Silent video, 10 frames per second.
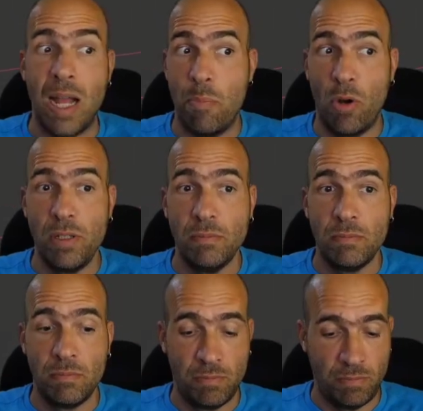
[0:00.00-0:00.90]
hyperlink
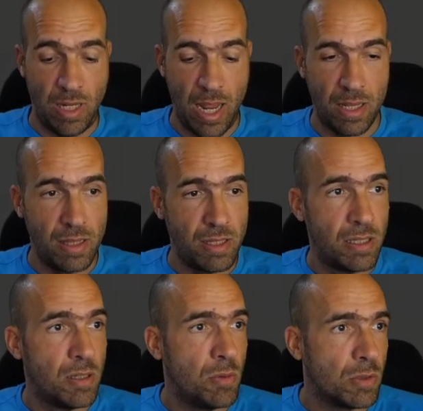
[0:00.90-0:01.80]
and
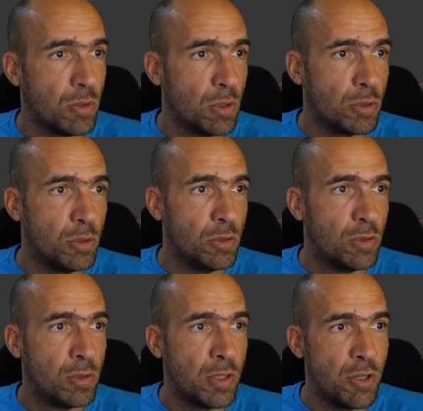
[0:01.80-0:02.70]
we'll go to
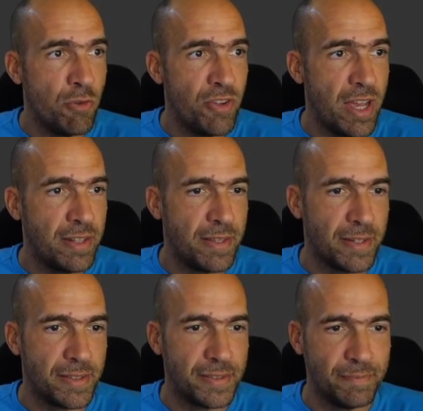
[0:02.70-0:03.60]
UV
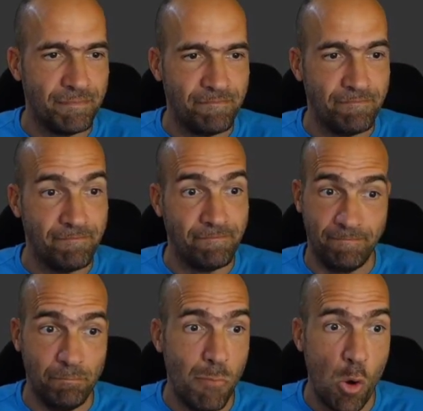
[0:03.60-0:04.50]
editing
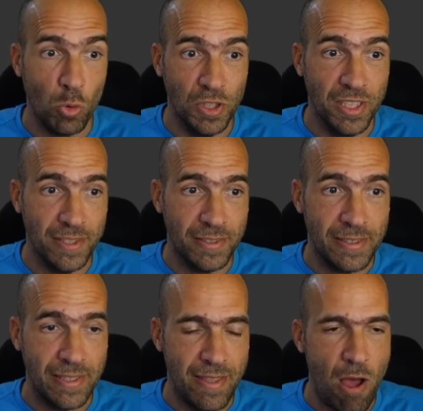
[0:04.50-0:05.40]
mode.
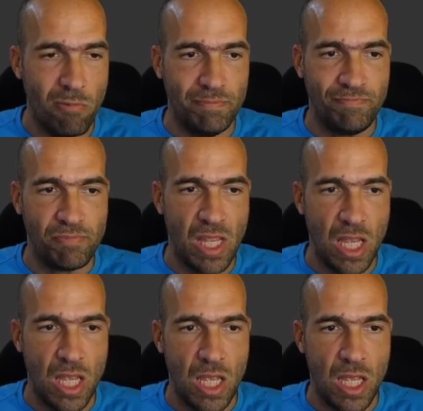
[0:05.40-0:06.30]
Now,
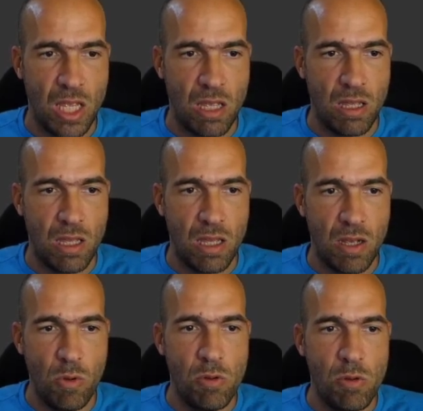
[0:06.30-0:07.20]

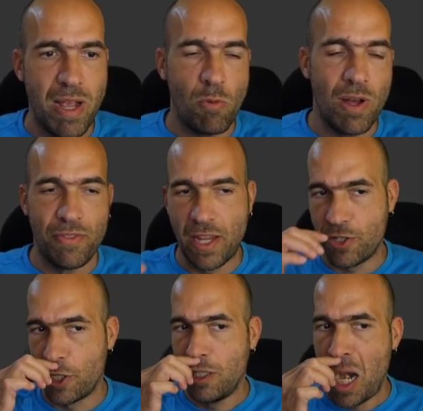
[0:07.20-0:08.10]
we will make one
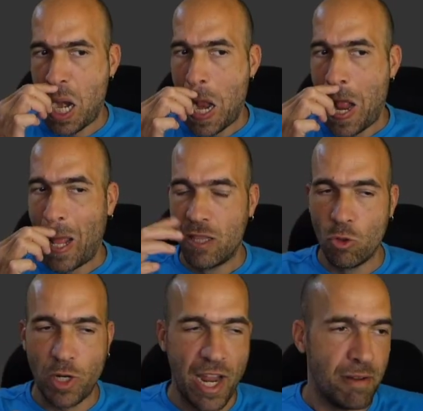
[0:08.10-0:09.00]
texture,
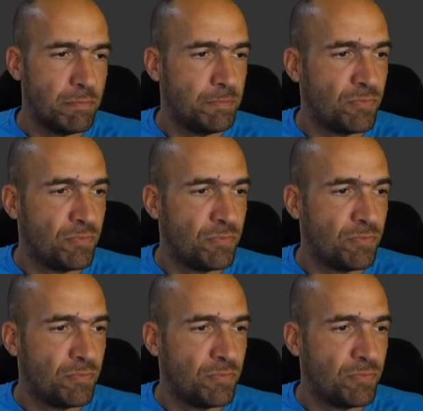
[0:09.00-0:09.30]
2K,